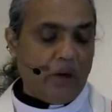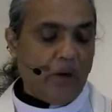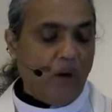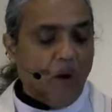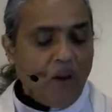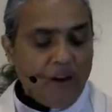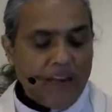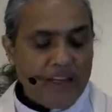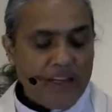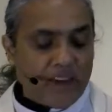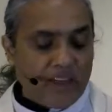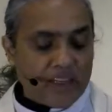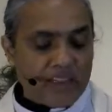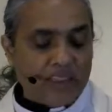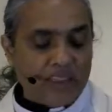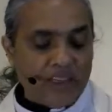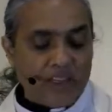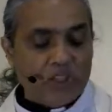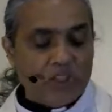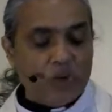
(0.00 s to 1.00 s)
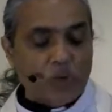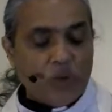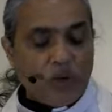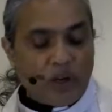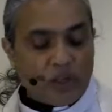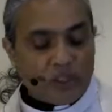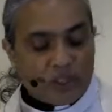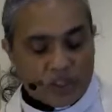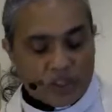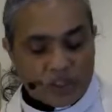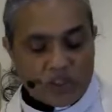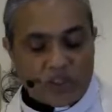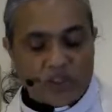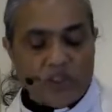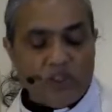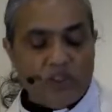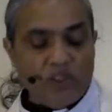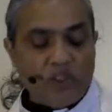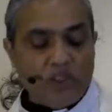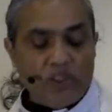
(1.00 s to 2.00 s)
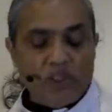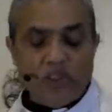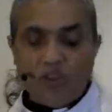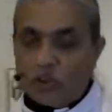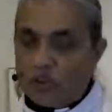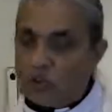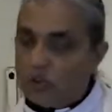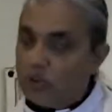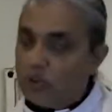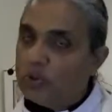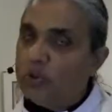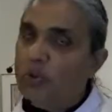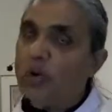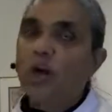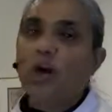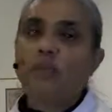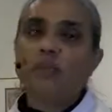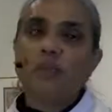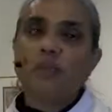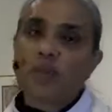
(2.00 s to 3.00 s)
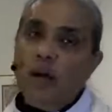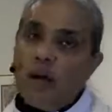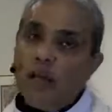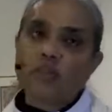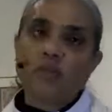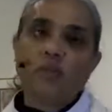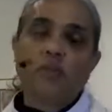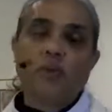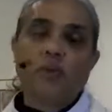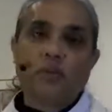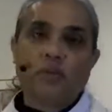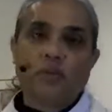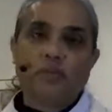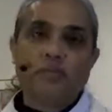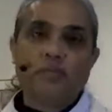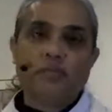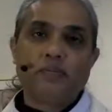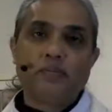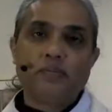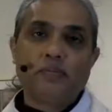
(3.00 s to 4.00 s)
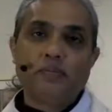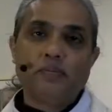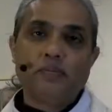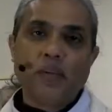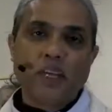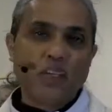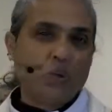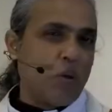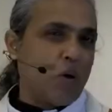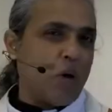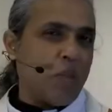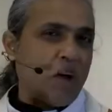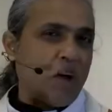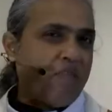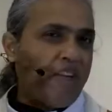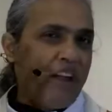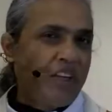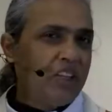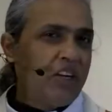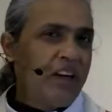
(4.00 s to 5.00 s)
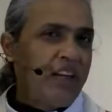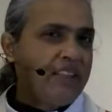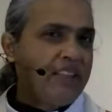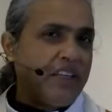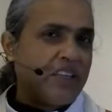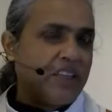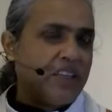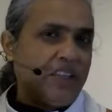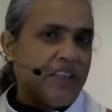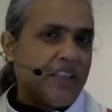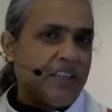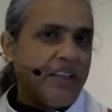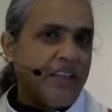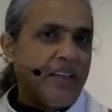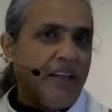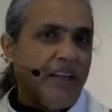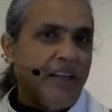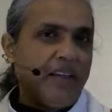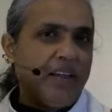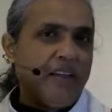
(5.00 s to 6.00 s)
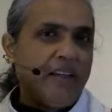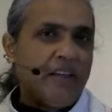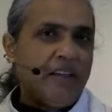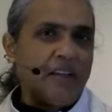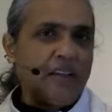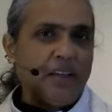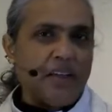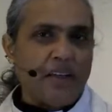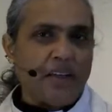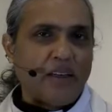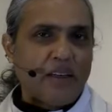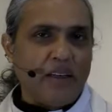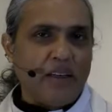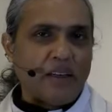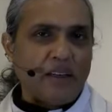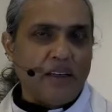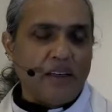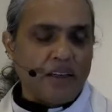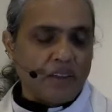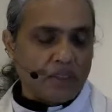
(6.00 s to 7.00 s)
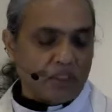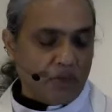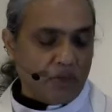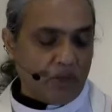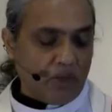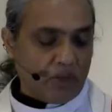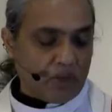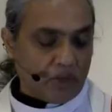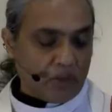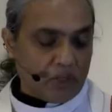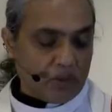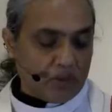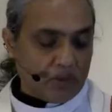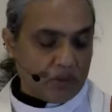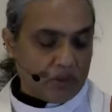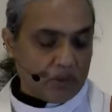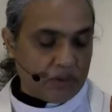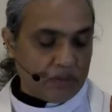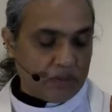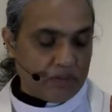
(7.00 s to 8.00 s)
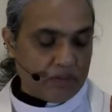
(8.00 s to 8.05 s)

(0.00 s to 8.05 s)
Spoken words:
All he does is to assert the truth of the gospel. I spoke about evangelization the other day in similar terms.